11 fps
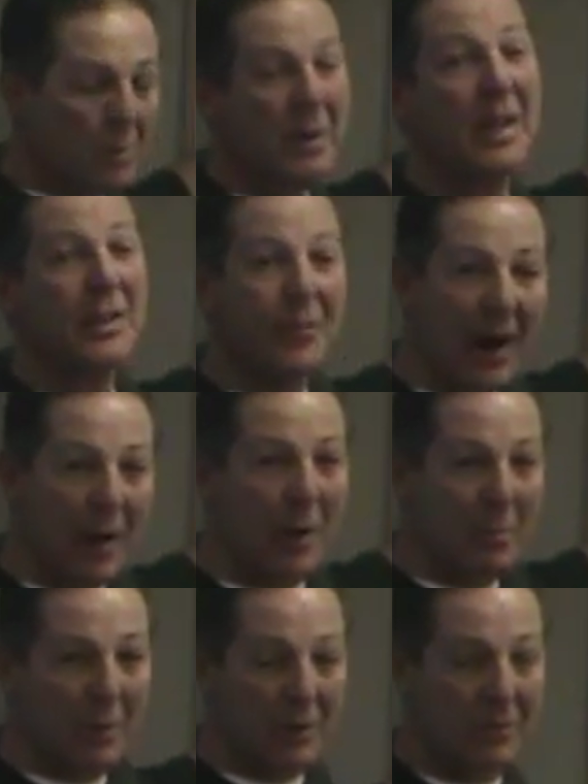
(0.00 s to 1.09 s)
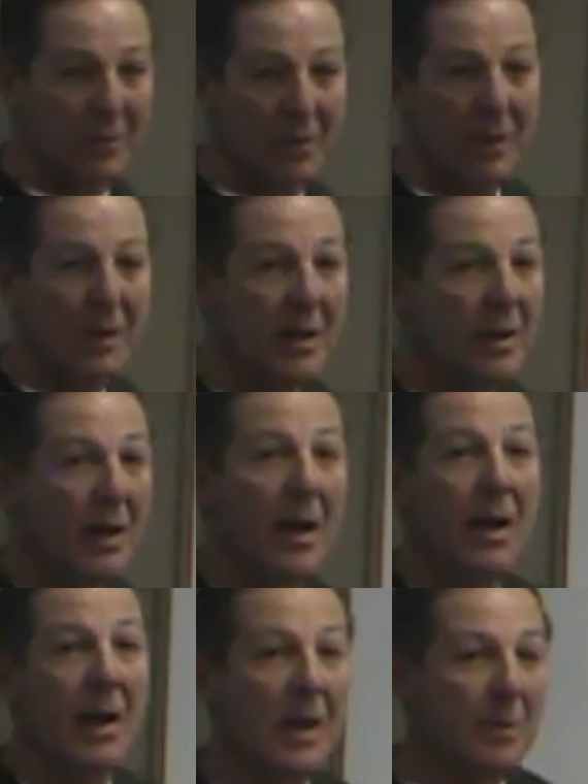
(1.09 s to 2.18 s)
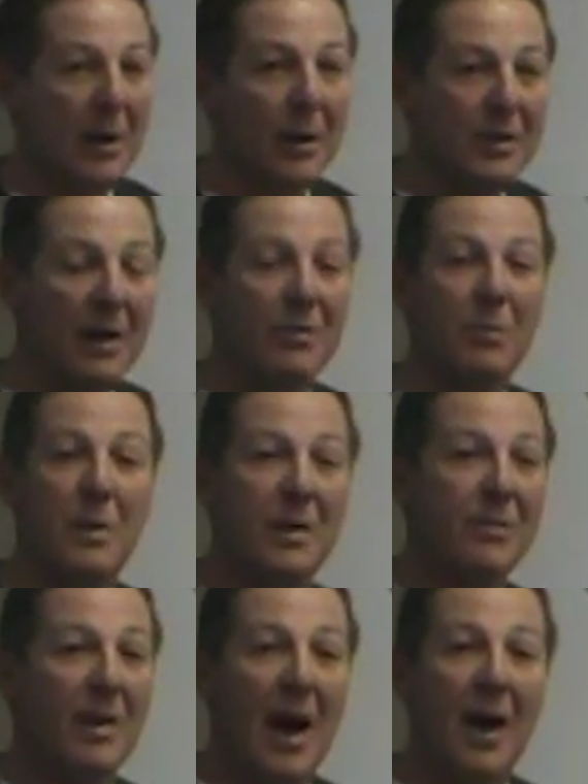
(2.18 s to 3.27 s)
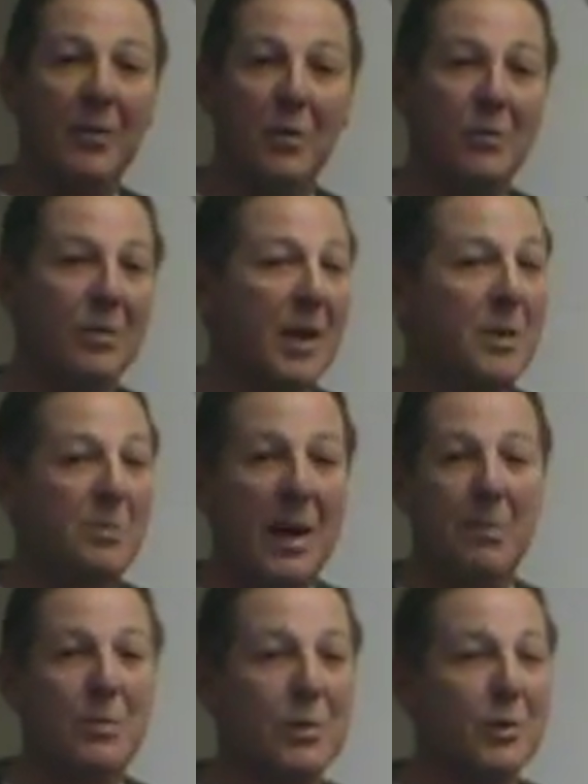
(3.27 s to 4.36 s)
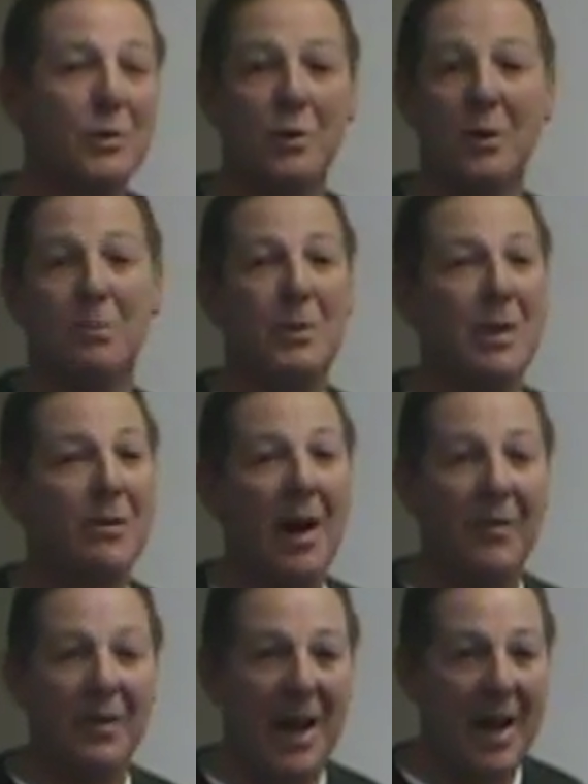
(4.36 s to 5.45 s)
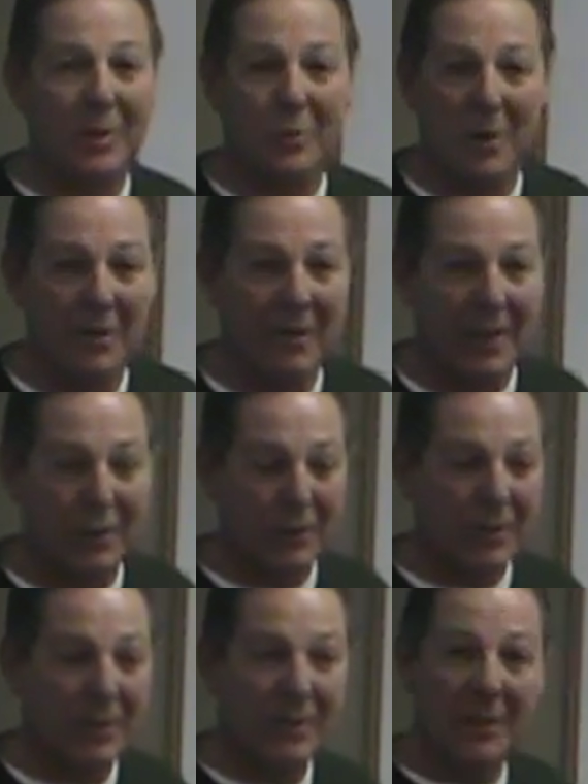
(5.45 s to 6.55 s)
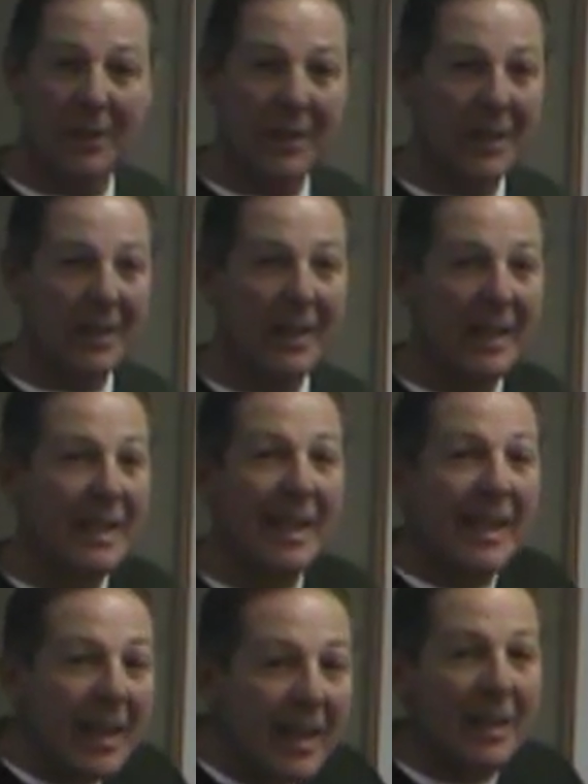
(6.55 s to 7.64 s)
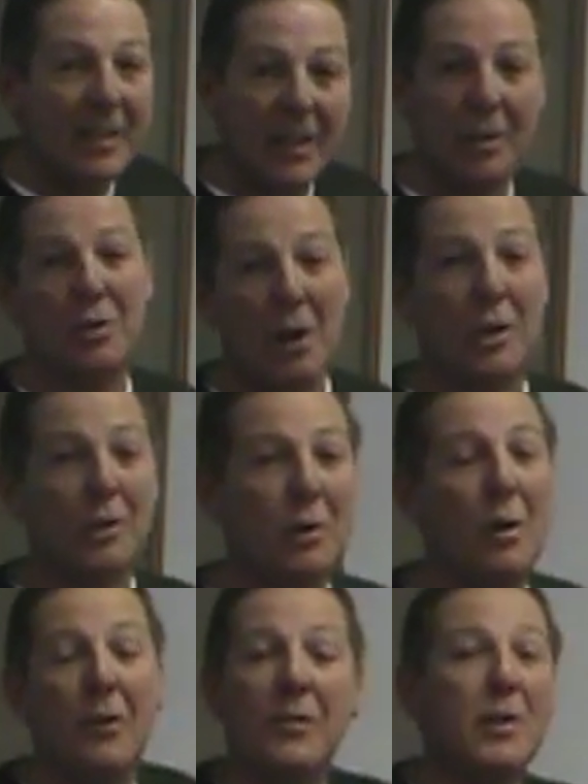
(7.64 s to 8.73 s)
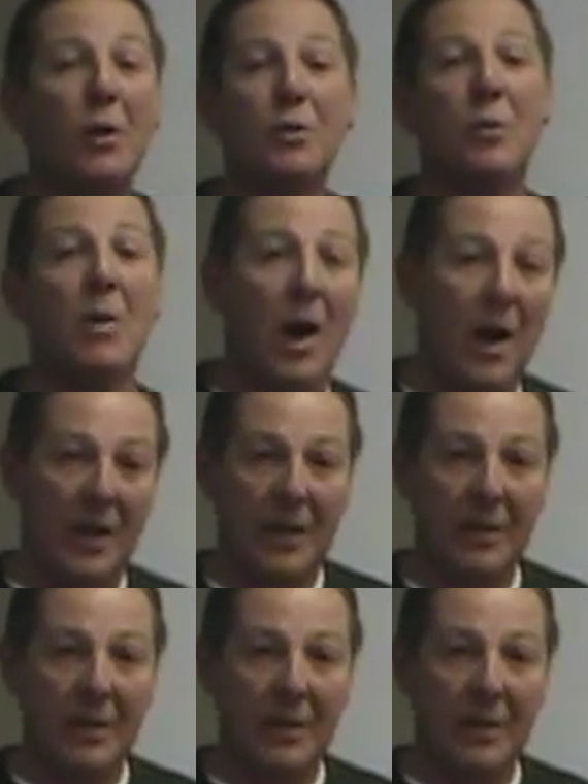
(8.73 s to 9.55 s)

biggest variable. Anybody who's ever been involved or read the papers or been involved in a house renovation, the littlest construction often goes awry.